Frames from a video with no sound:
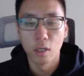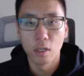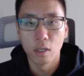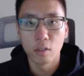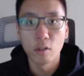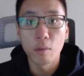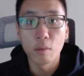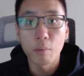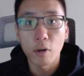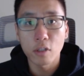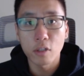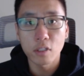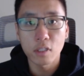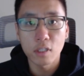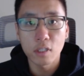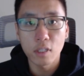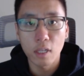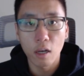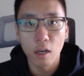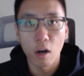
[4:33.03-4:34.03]
your
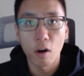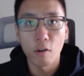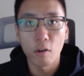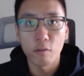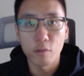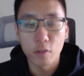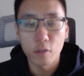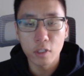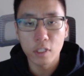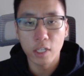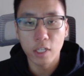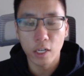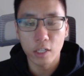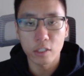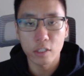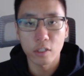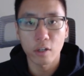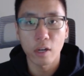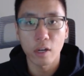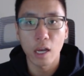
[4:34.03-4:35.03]
person of good
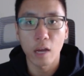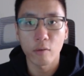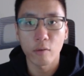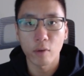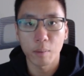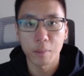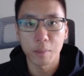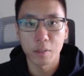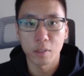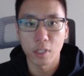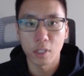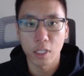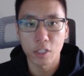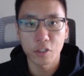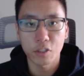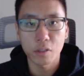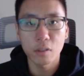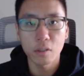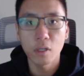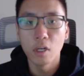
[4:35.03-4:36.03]
character and
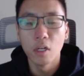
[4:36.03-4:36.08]
reputation.